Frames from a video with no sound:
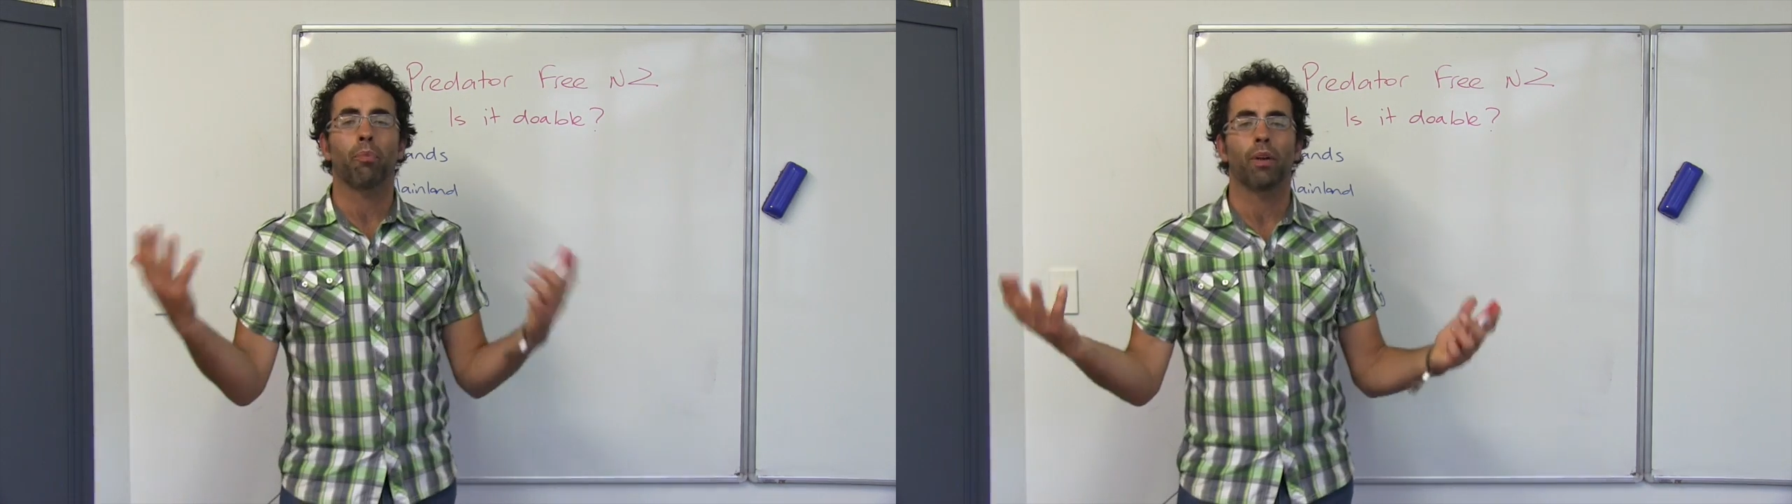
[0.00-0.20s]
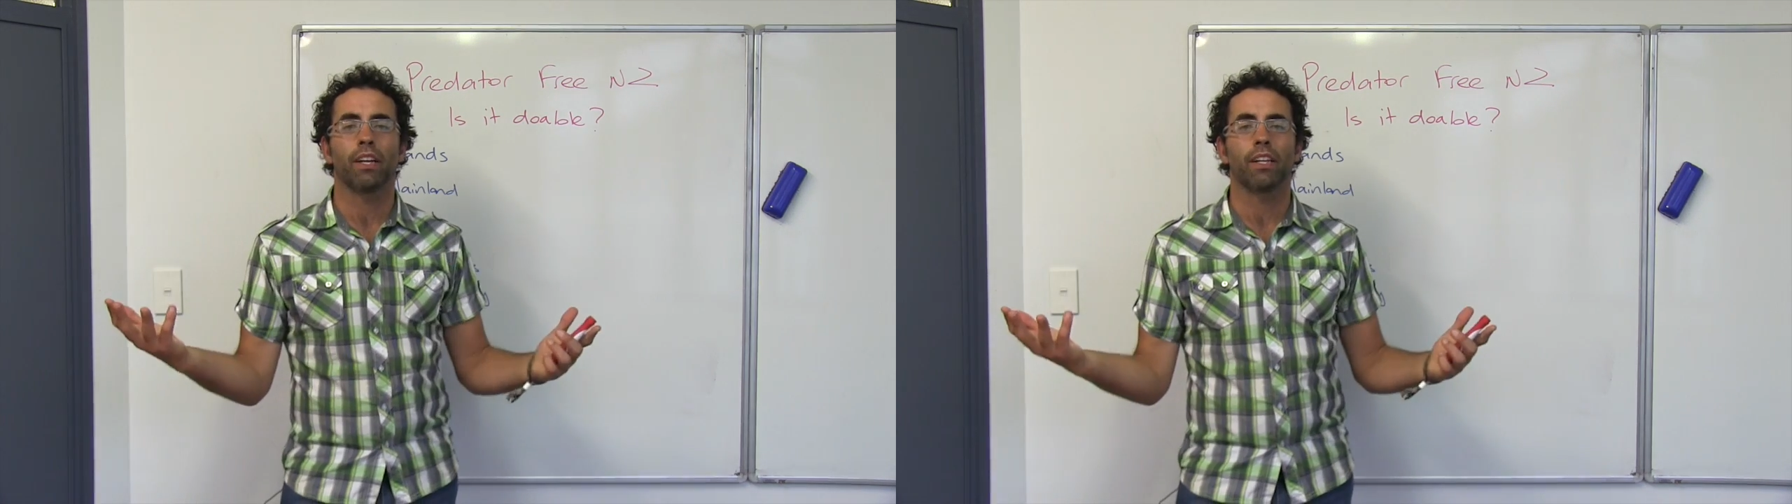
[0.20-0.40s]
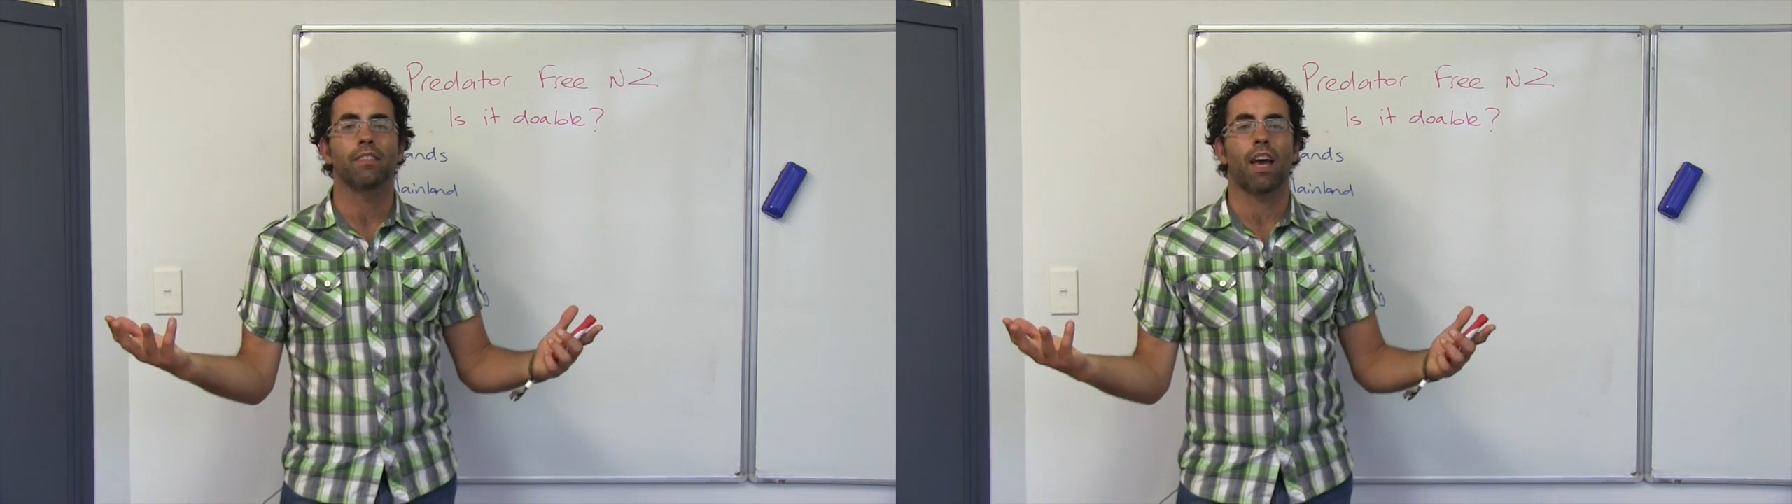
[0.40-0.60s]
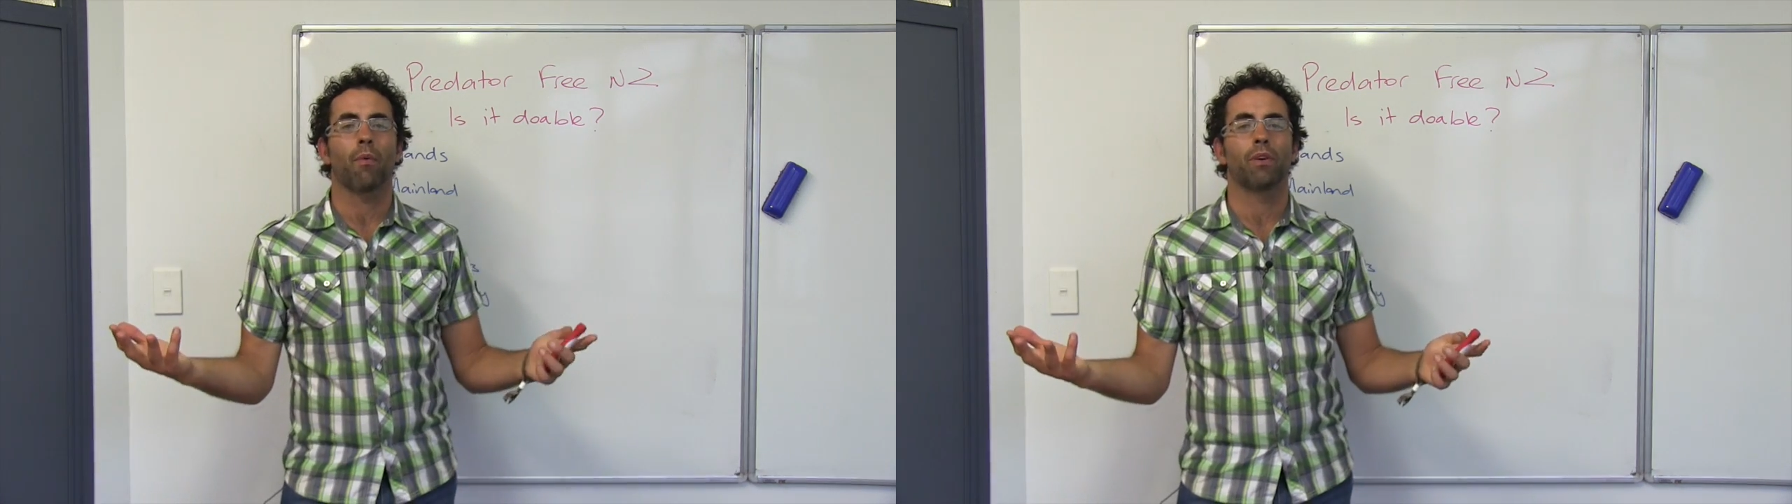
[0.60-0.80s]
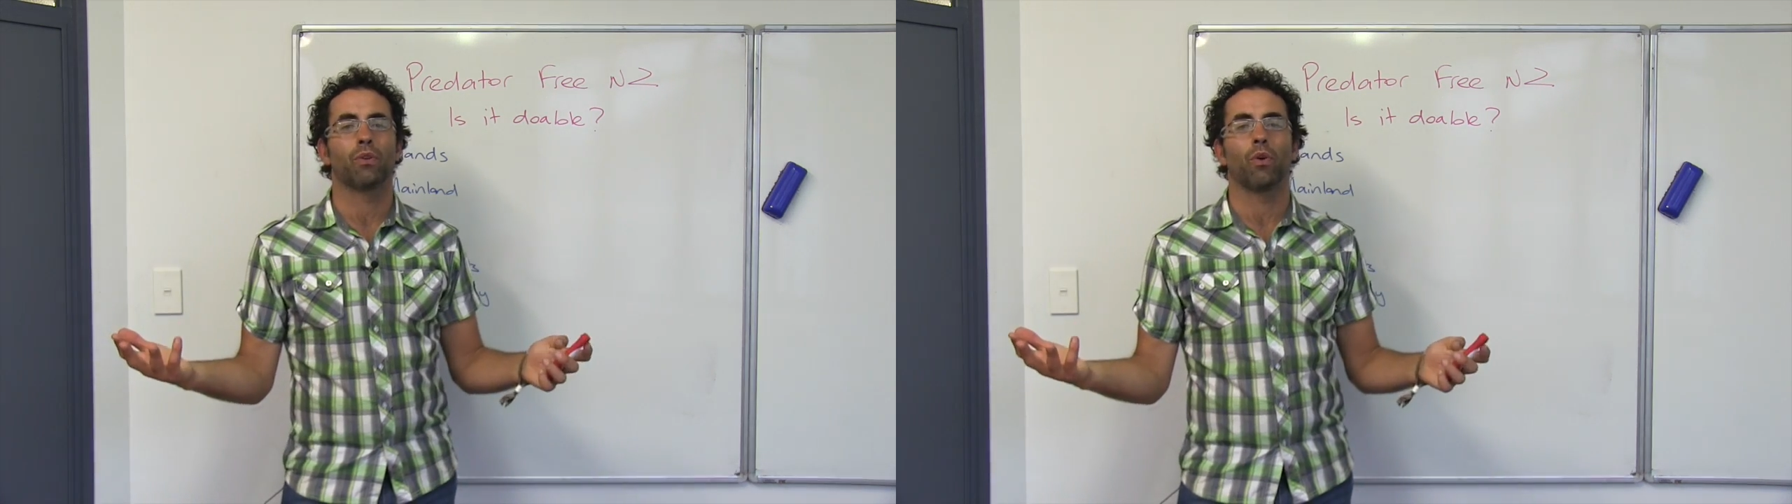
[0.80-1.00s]
predators
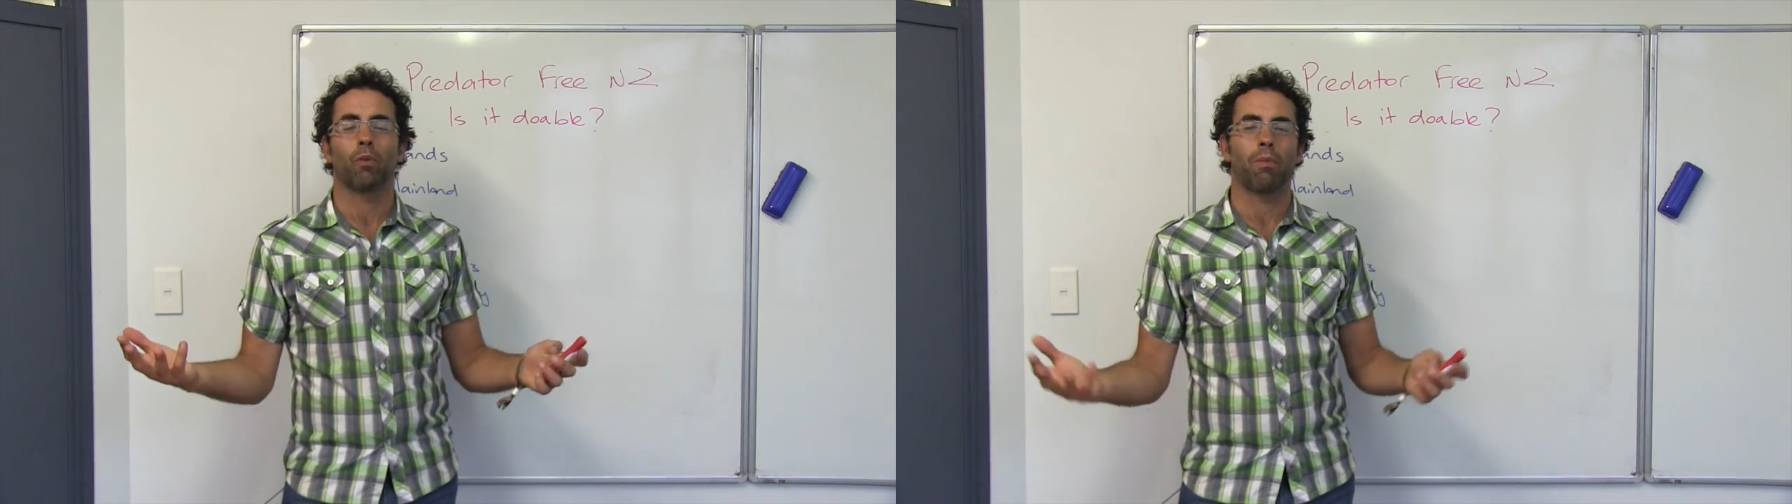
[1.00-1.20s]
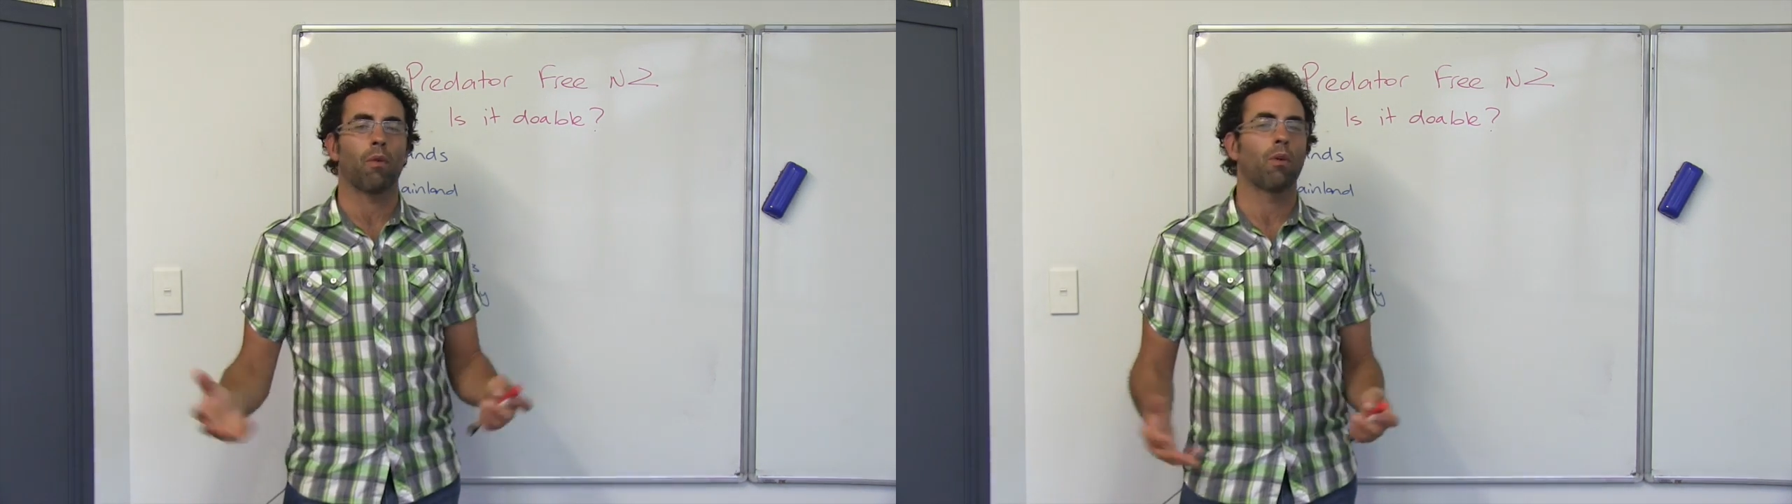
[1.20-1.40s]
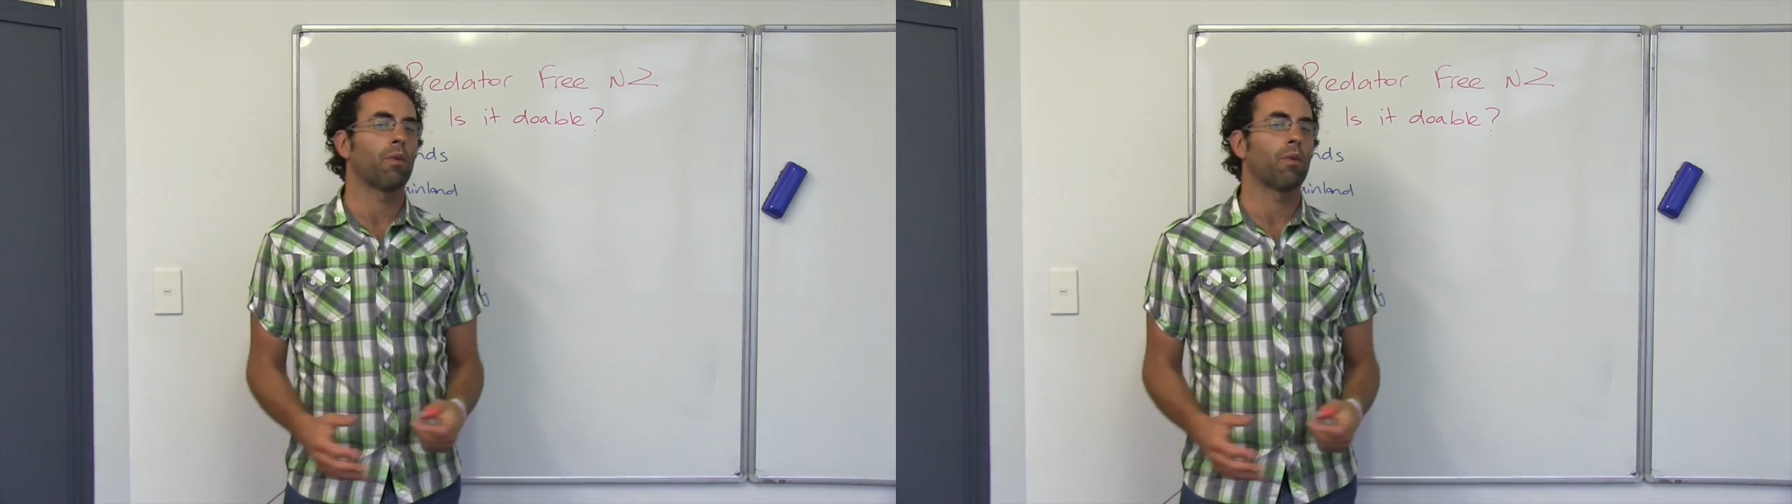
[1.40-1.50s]
are we talking about?